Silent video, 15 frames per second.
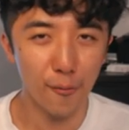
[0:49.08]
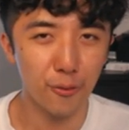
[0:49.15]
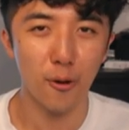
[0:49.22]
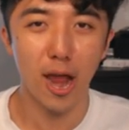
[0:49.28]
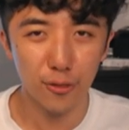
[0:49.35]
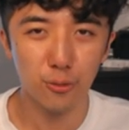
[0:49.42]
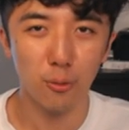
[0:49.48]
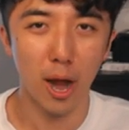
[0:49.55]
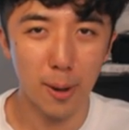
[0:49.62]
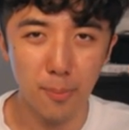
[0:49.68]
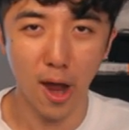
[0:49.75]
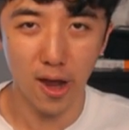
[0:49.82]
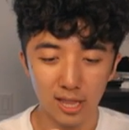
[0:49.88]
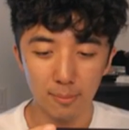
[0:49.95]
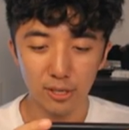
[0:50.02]
three three B.
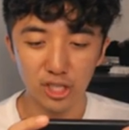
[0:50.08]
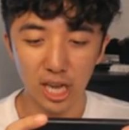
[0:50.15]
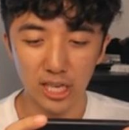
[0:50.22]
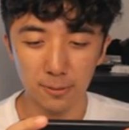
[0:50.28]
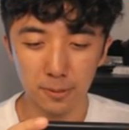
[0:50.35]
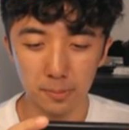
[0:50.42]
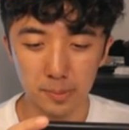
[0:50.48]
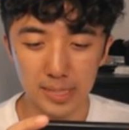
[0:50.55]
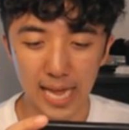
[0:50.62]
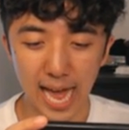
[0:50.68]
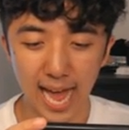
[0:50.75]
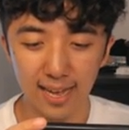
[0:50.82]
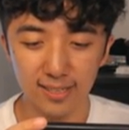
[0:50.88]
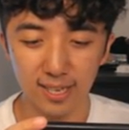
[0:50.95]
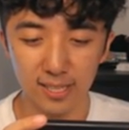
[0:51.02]
Let me change up some
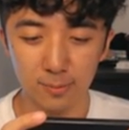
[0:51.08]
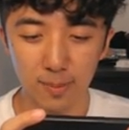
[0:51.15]
tactics,